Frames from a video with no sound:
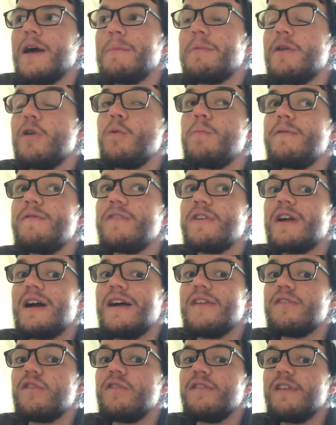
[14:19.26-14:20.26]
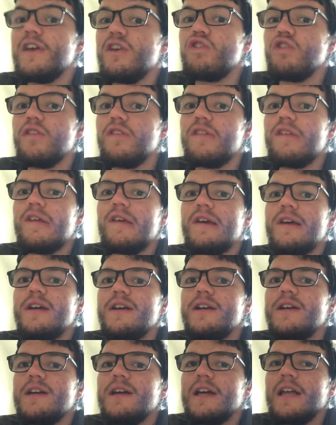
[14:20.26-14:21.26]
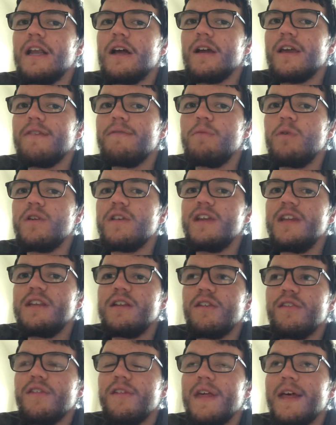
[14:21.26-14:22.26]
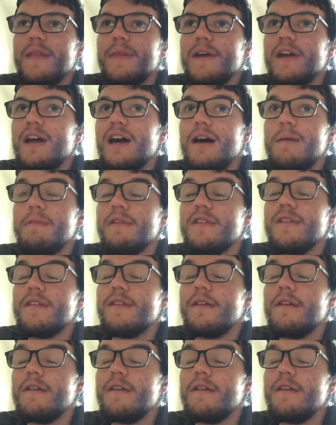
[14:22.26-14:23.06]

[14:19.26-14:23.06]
open for consultations, and I'll give more details of that in the comments